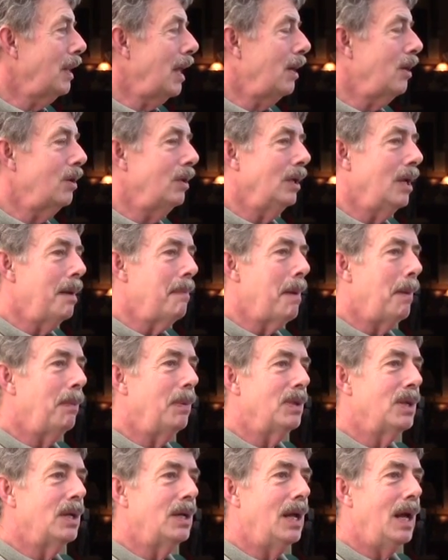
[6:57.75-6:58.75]
They couldn't come up
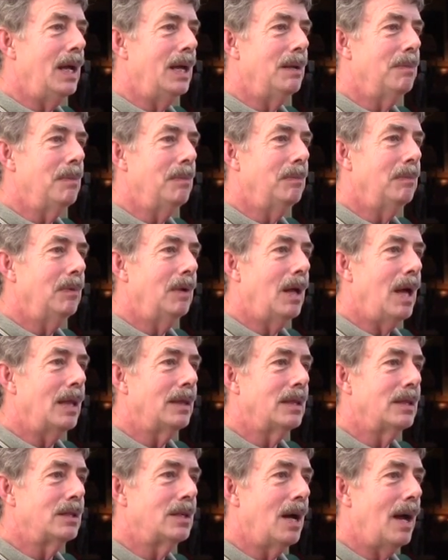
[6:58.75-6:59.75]
with a name
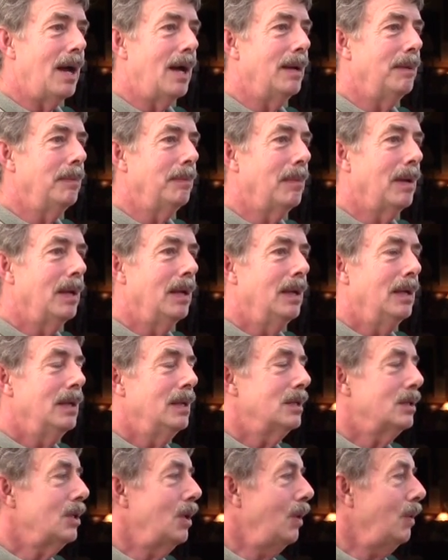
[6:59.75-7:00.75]
at the time,
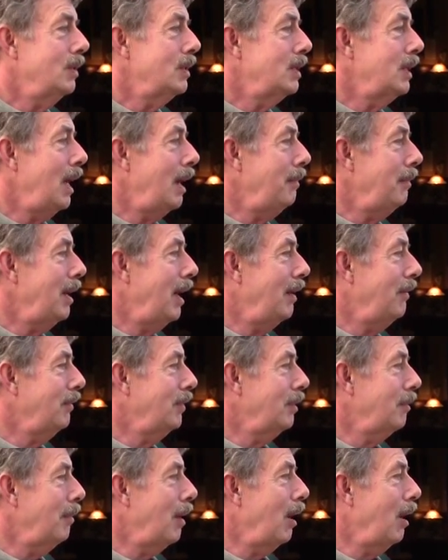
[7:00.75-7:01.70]
so it was named after